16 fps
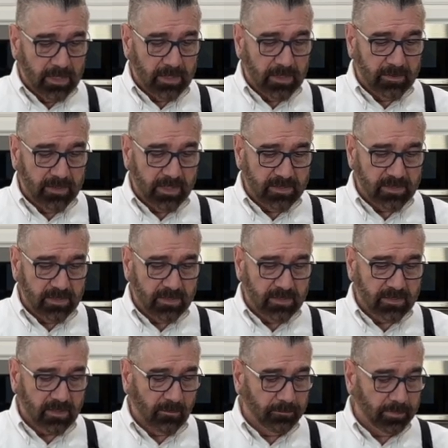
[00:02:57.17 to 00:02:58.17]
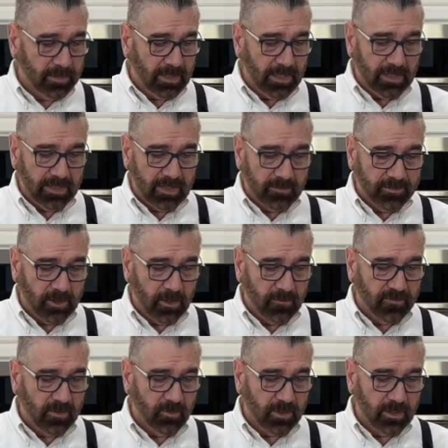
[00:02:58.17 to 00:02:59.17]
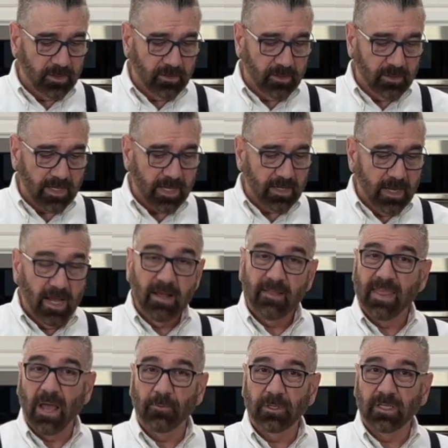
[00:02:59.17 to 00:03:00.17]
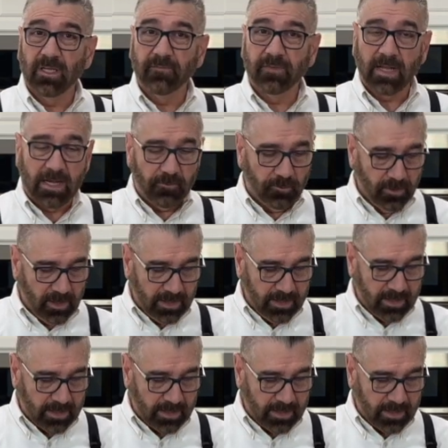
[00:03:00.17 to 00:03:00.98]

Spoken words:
This is completely up to you if you want to do that. That would give it a really